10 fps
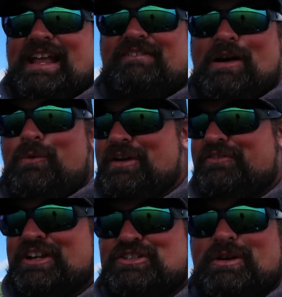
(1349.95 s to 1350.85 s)
If that one
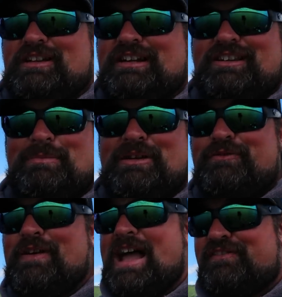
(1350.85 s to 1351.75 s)
fish would have literally been
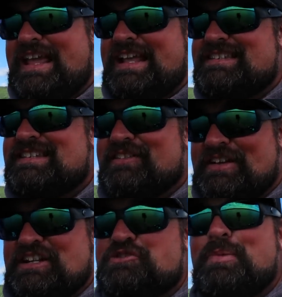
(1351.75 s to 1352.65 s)
five eighths of
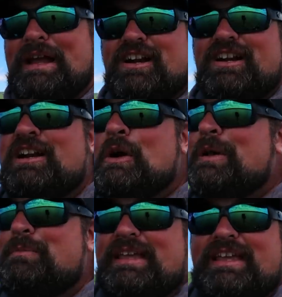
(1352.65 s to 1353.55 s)
an inch bigger,
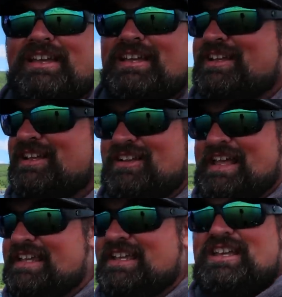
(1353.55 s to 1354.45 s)
we'd be
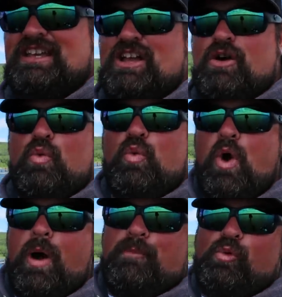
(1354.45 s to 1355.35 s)
like, whoop,